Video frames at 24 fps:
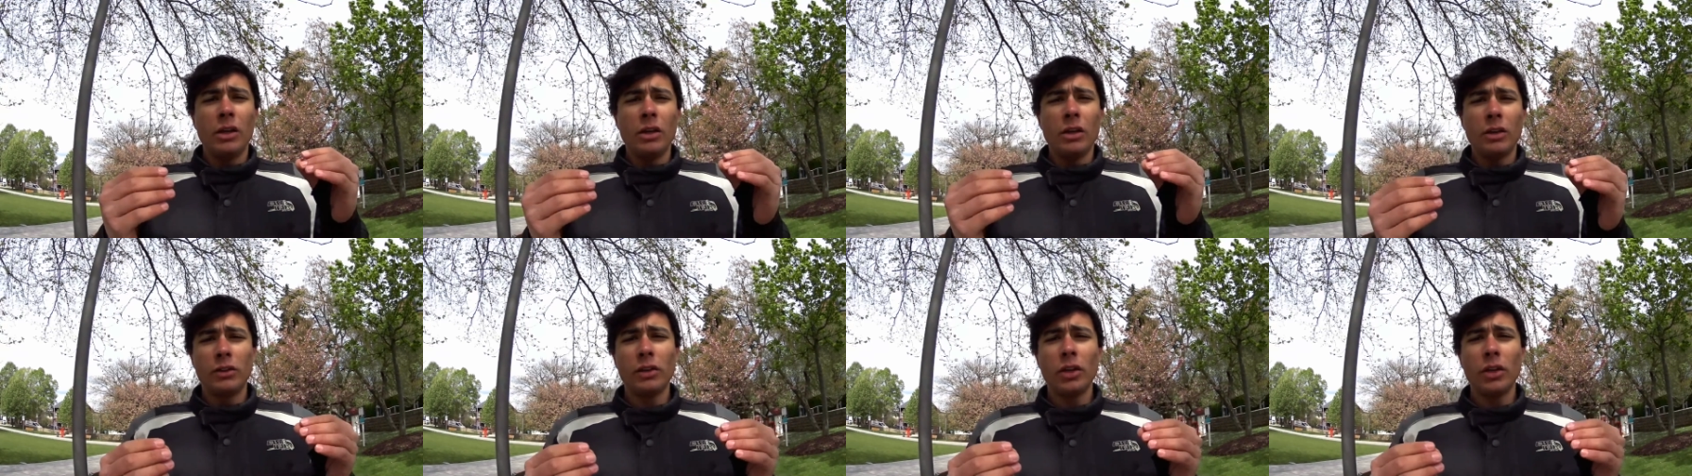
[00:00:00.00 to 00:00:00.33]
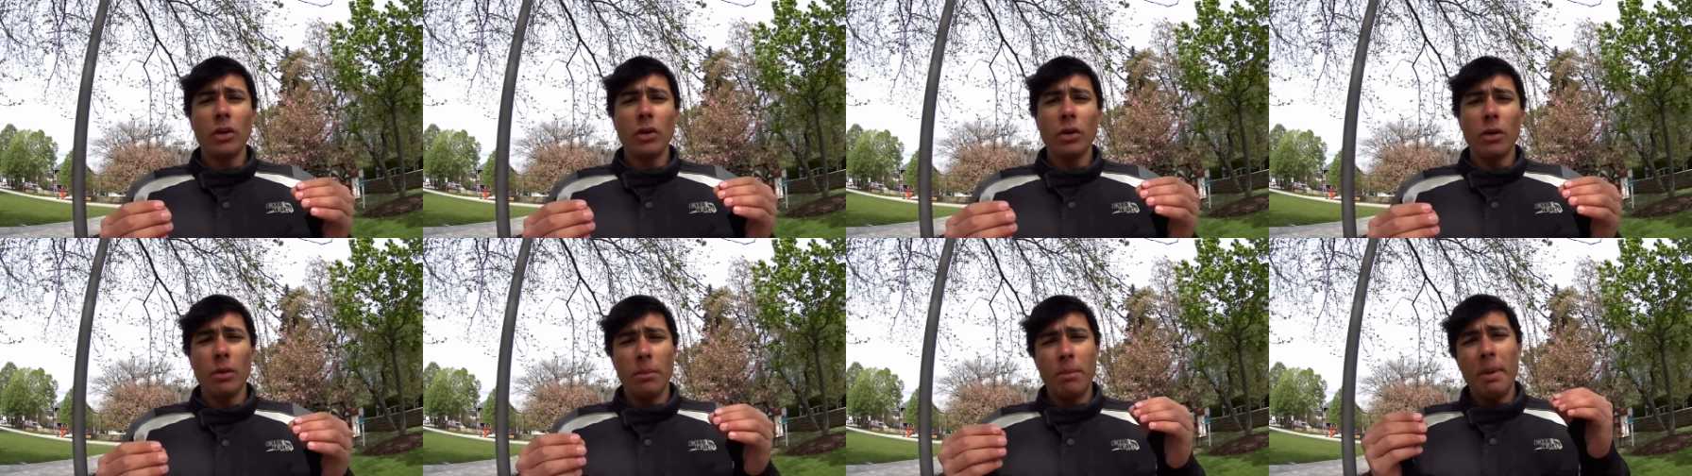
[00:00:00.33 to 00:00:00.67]

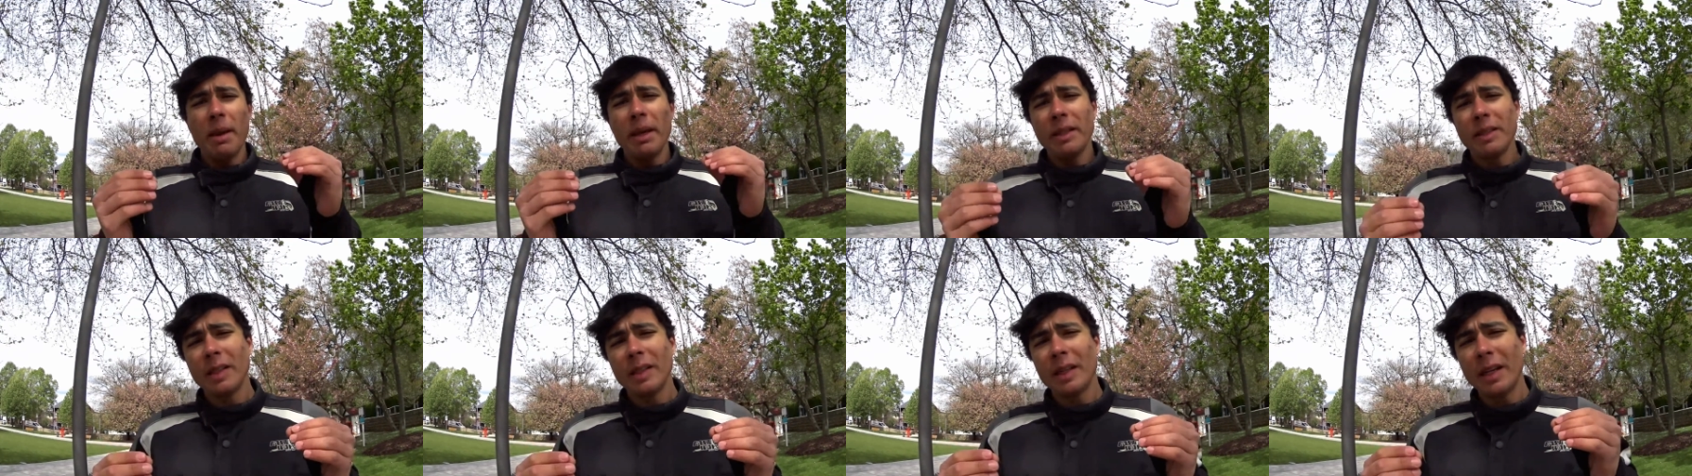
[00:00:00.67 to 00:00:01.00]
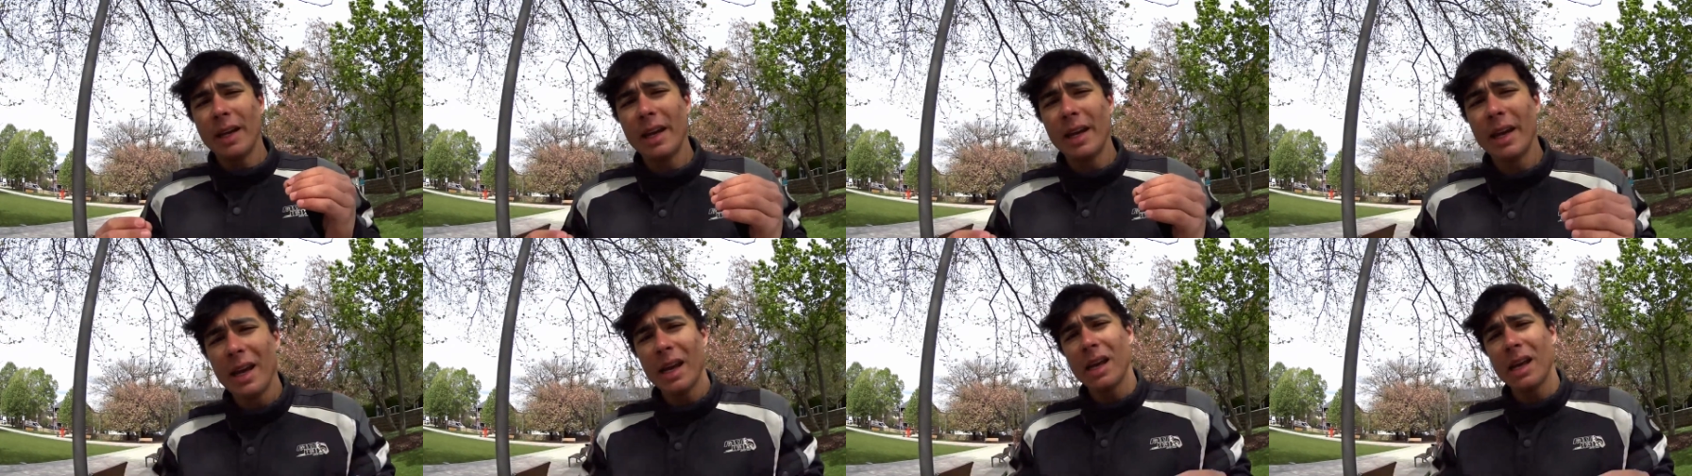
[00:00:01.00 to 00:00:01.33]
So
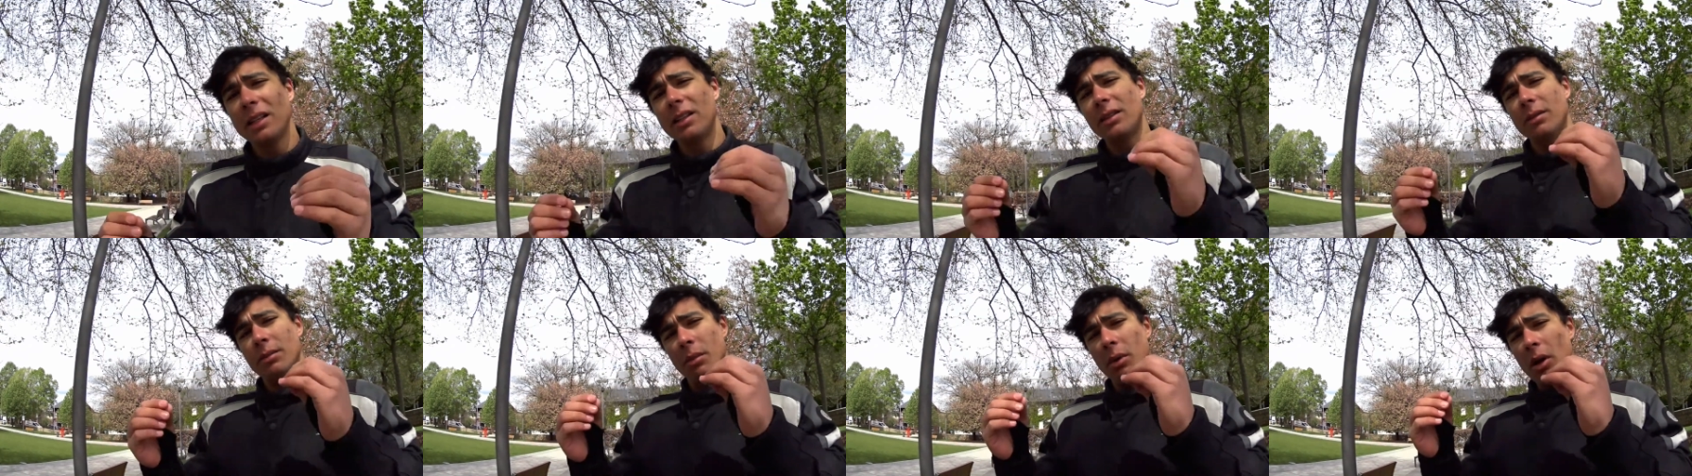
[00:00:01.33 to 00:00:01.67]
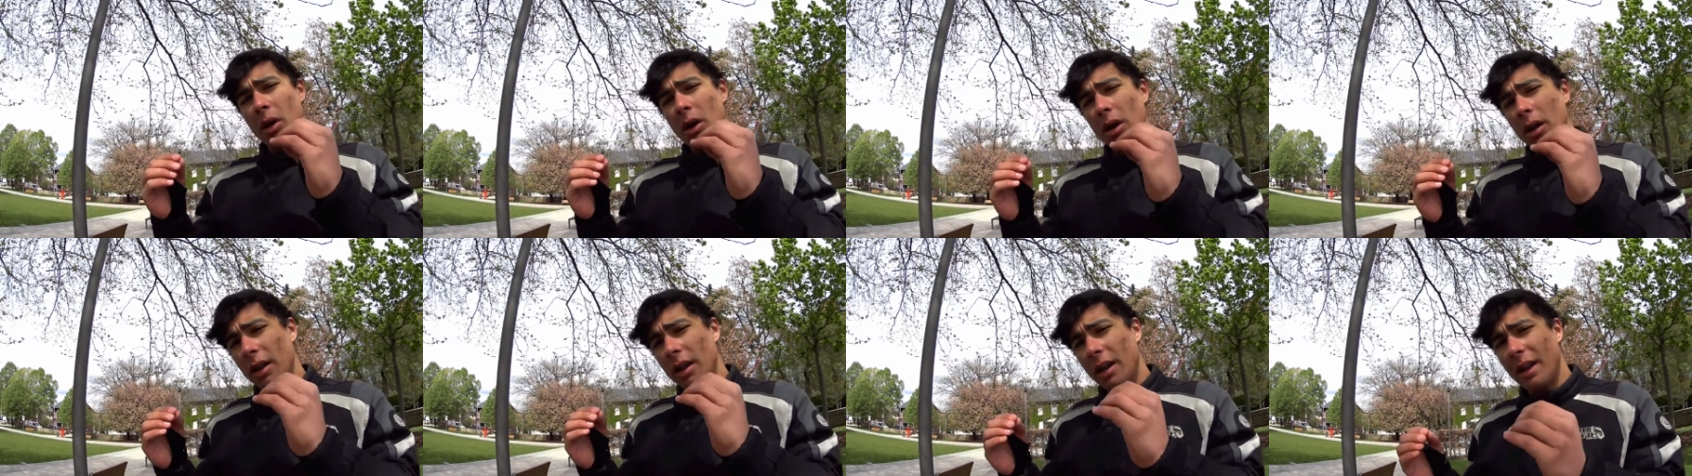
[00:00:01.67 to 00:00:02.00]
basically it's
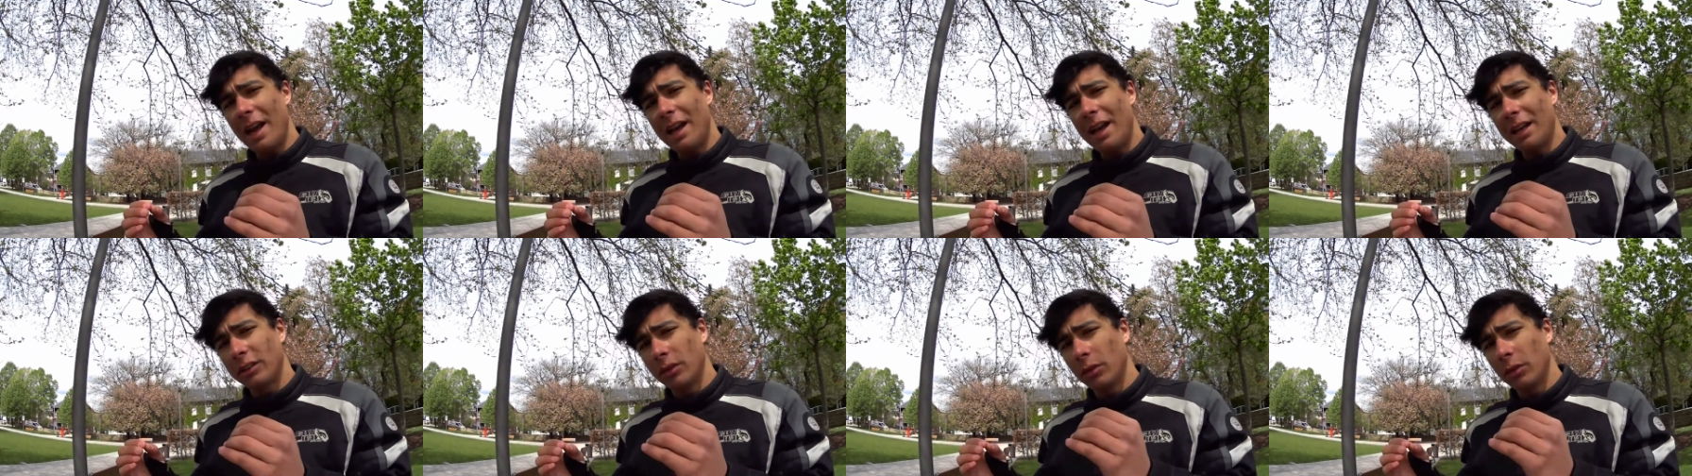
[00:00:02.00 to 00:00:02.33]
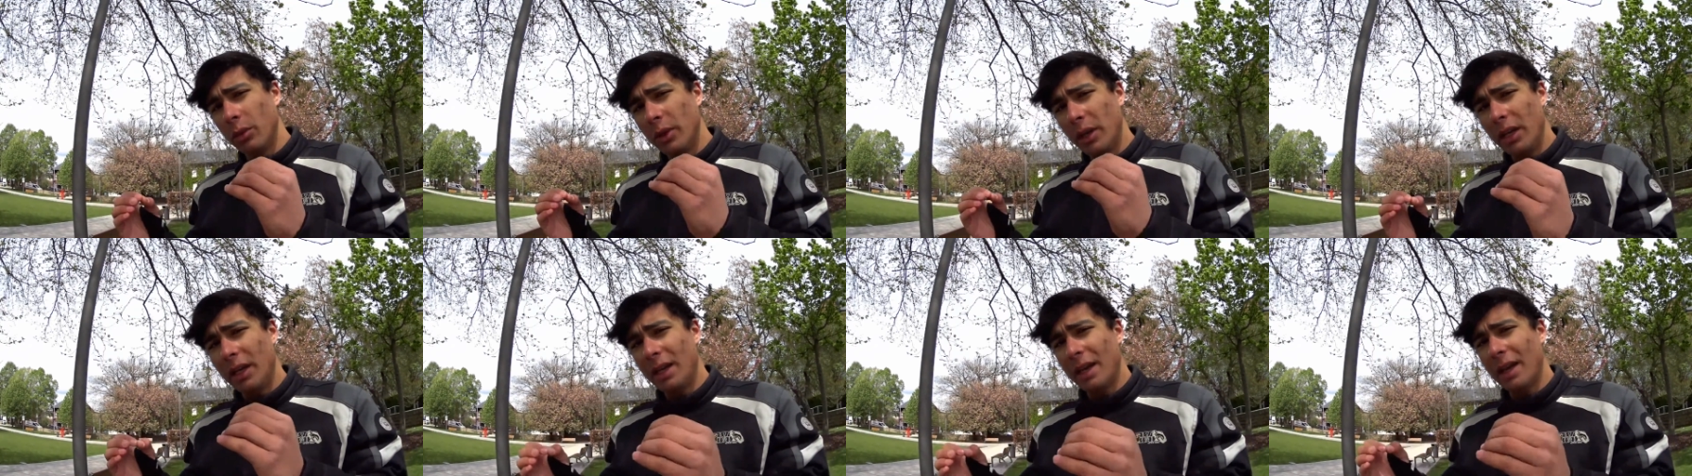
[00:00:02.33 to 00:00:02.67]
my last
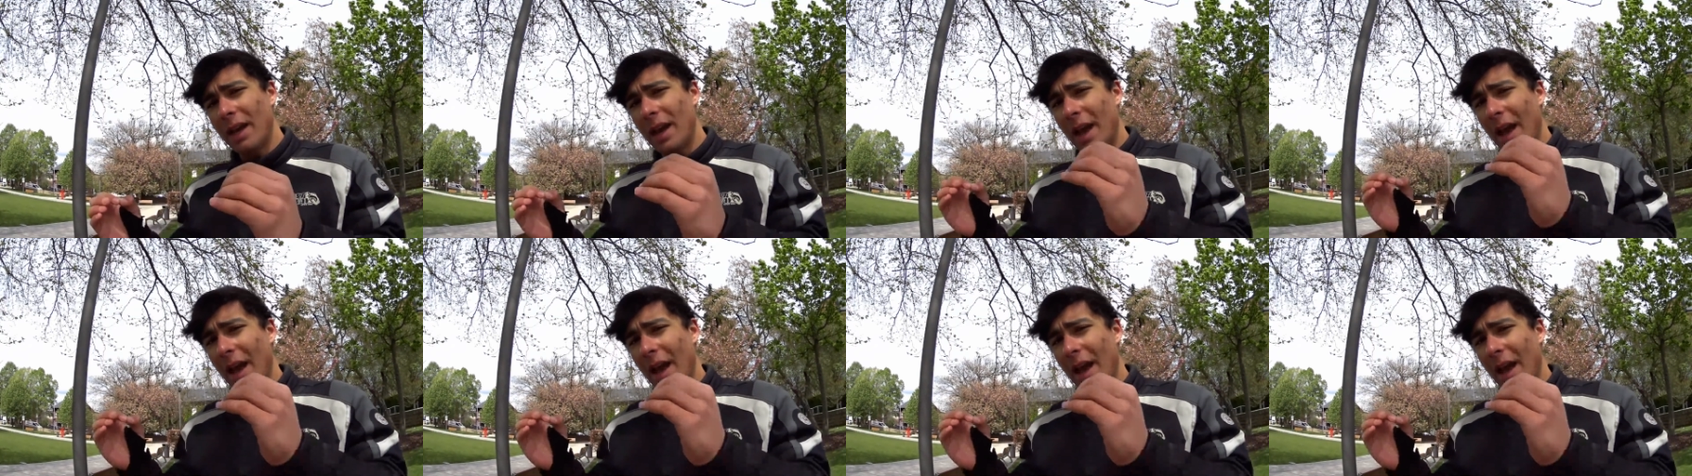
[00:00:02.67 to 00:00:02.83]
week